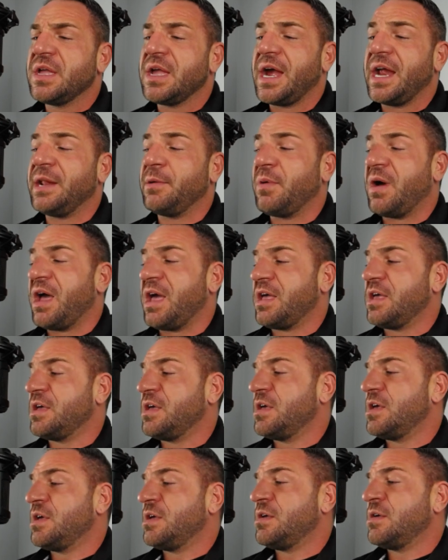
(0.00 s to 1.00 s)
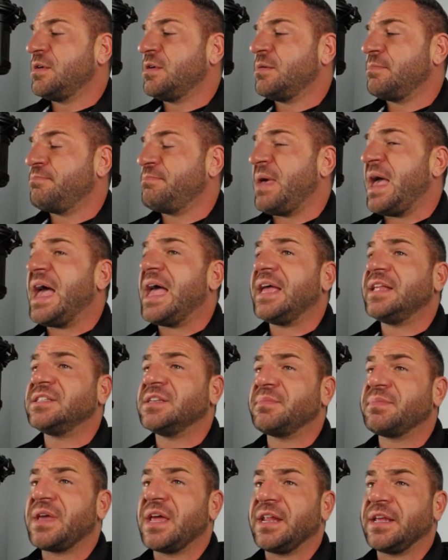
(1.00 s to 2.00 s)
anyway, Matt ends
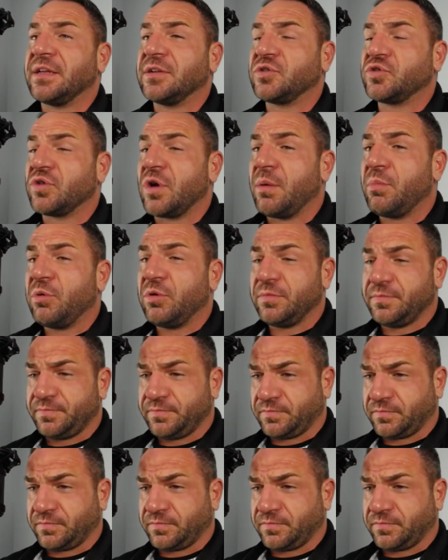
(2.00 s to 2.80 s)
up getting in trouble.